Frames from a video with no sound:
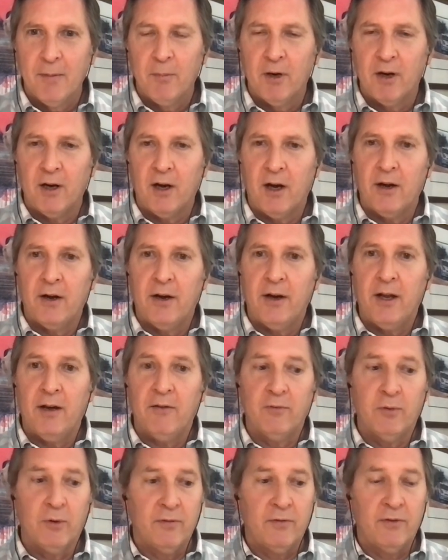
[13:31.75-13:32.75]
But on an
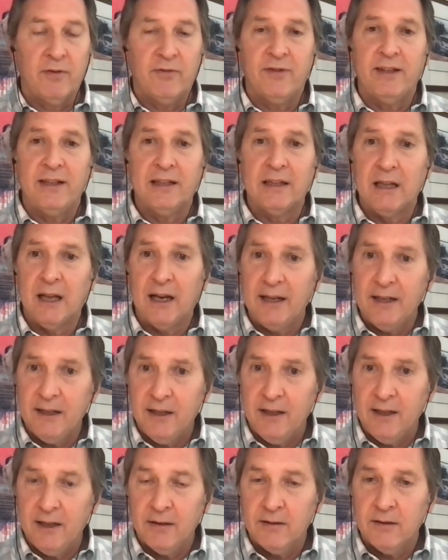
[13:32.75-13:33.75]
F 150
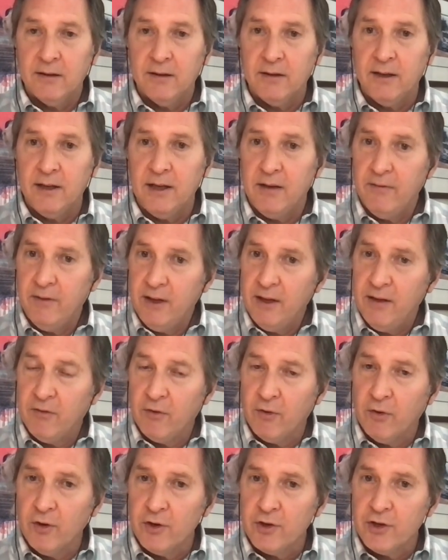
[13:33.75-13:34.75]
Lightning, the EV
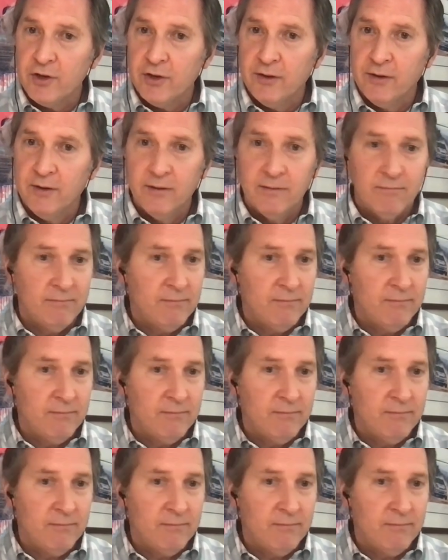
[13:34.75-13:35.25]
version,